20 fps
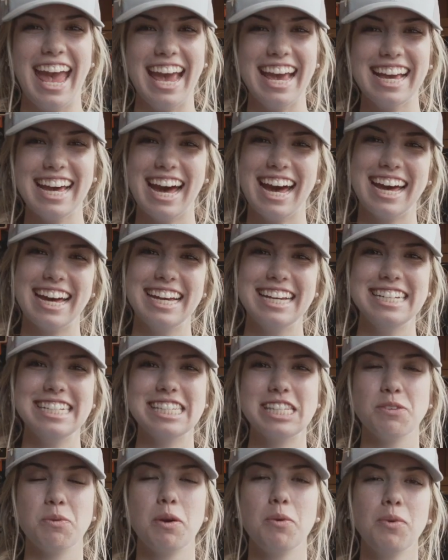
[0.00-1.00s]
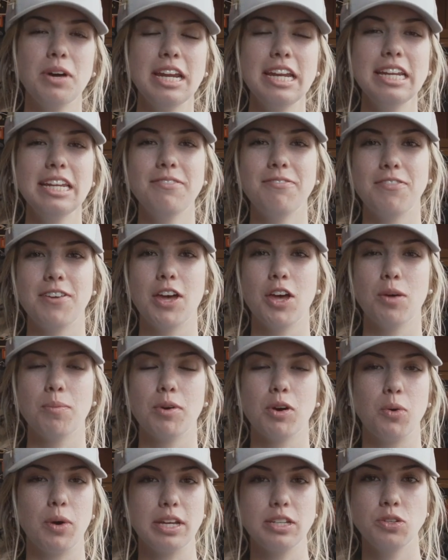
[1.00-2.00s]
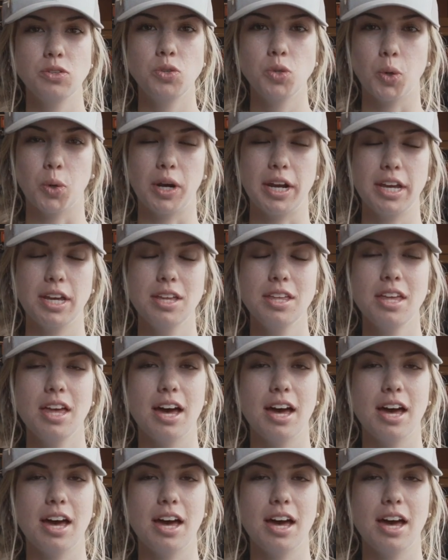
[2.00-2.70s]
Hey guys, so we wanted to film a quick tutorial